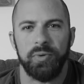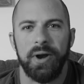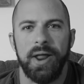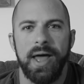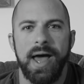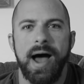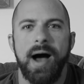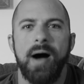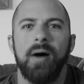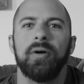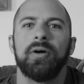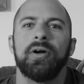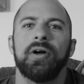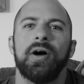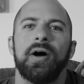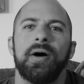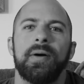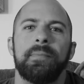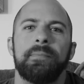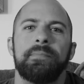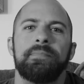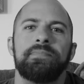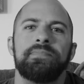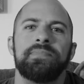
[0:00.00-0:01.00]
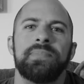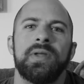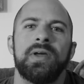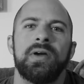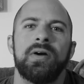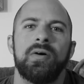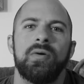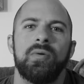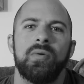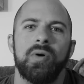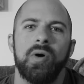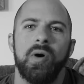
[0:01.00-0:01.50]
want an outcome,
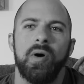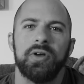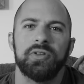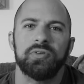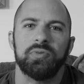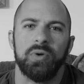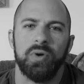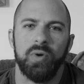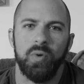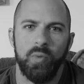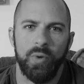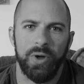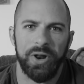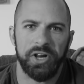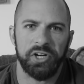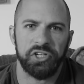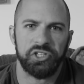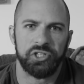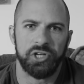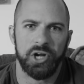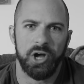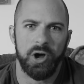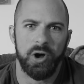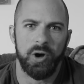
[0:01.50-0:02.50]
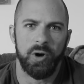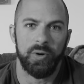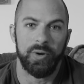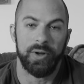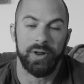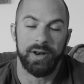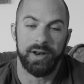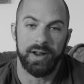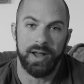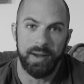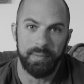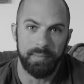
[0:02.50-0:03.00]
we always want to win a show,
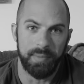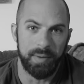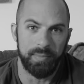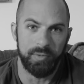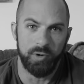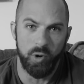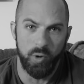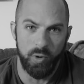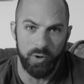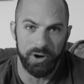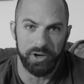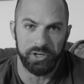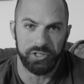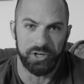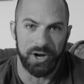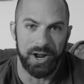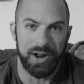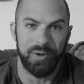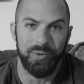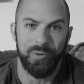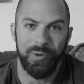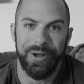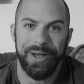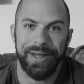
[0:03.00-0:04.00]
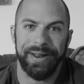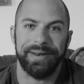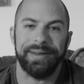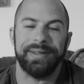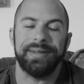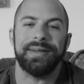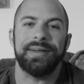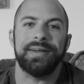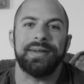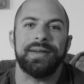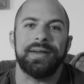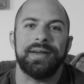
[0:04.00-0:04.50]
and I'm going to try to win.
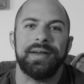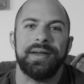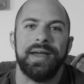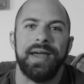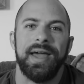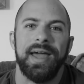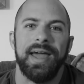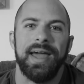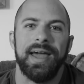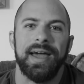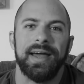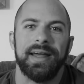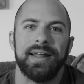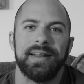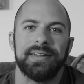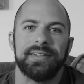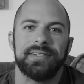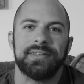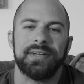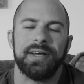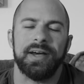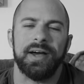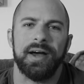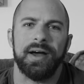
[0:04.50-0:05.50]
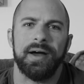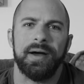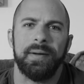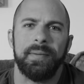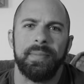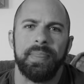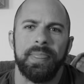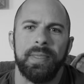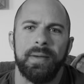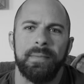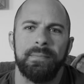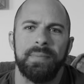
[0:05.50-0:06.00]

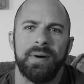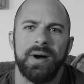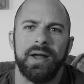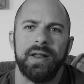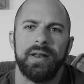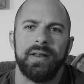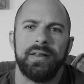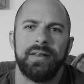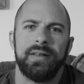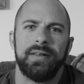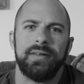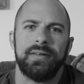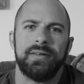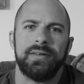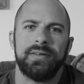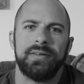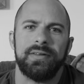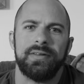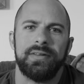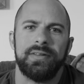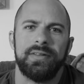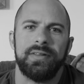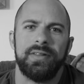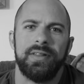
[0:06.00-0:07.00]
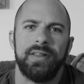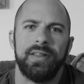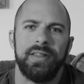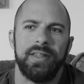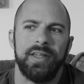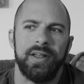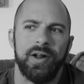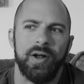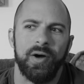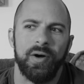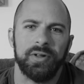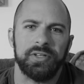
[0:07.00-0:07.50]
And but
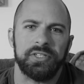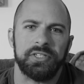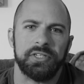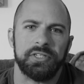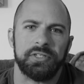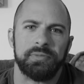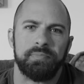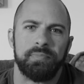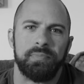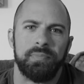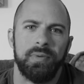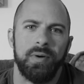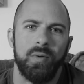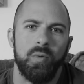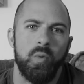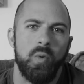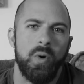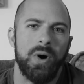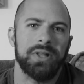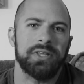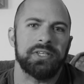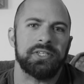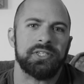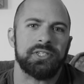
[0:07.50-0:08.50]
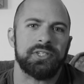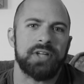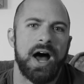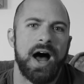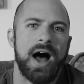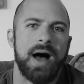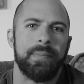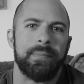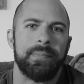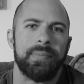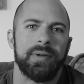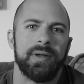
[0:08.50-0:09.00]
you know, it's just one
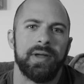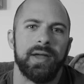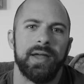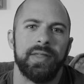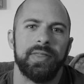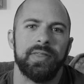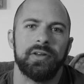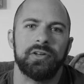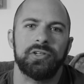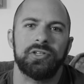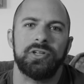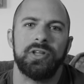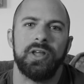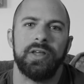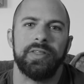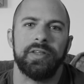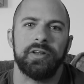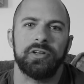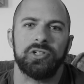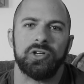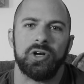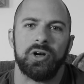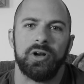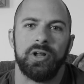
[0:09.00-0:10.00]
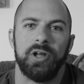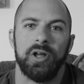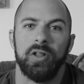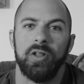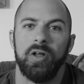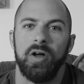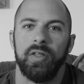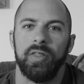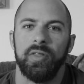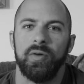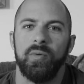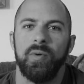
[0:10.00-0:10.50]
stop in the journey
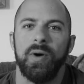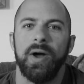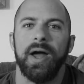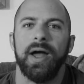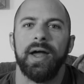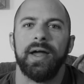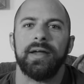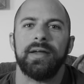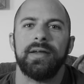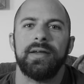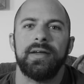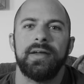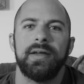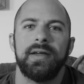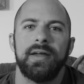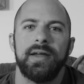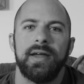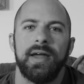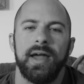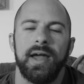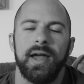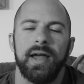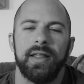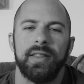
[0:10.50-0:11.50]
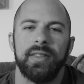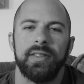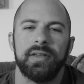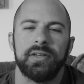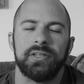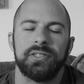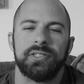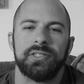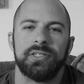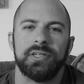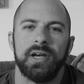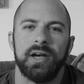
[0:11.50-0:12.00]
along the way. And
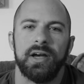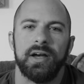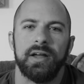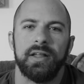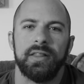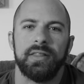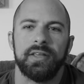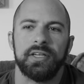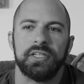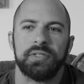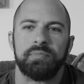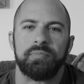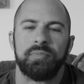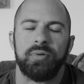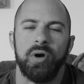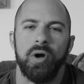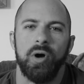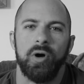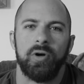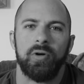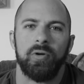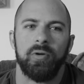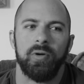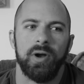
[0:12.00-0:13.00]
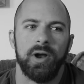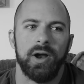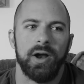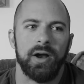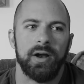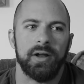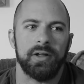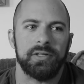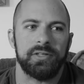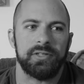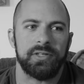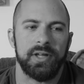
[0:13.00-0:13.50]
this pro
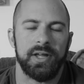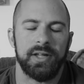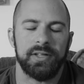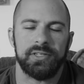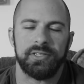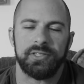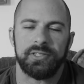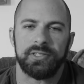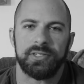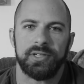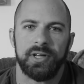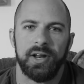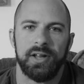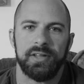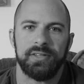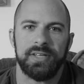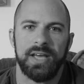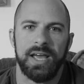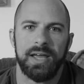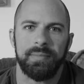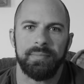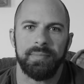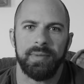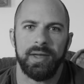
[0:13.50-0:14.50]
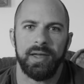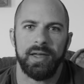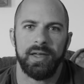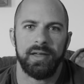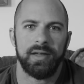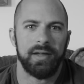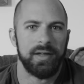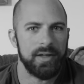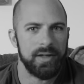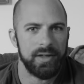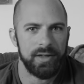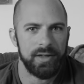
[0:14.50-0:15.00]
career, it's going to take me